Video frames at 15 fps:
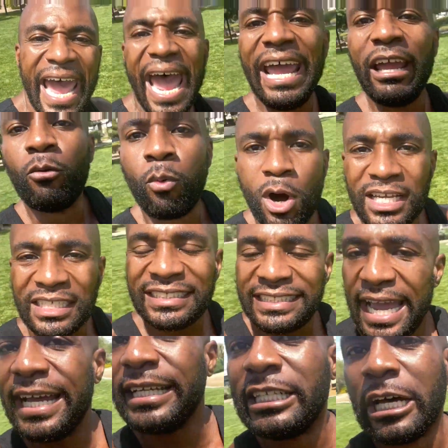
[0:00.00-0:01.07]
A one
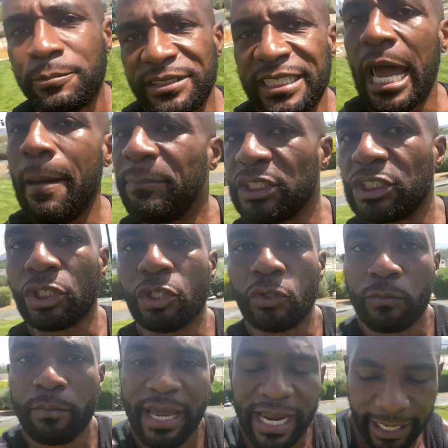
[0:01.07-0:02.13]
stand-up type of
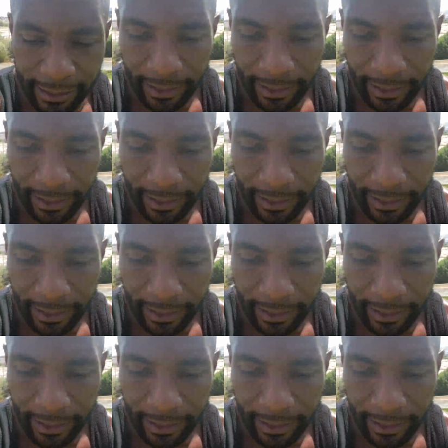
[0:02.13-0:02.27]
dude, man.